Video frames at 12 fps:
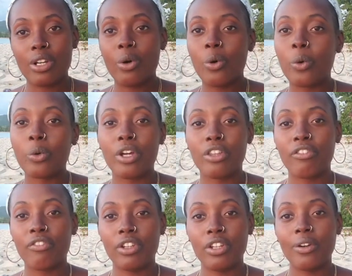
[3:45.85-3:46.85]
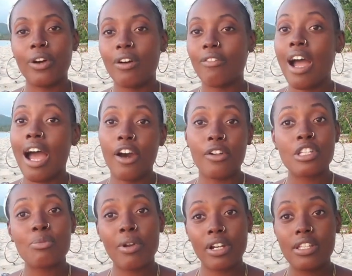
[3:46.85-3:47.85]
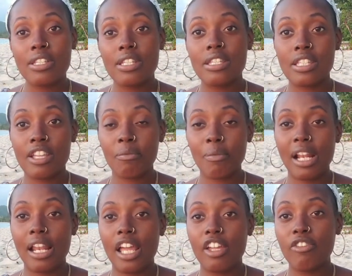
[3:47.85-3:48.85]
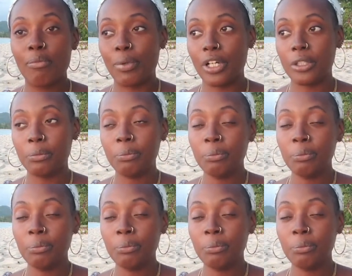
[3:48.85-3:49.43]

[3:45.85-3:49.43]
a whole nother video of how this pregnancy saved my life, but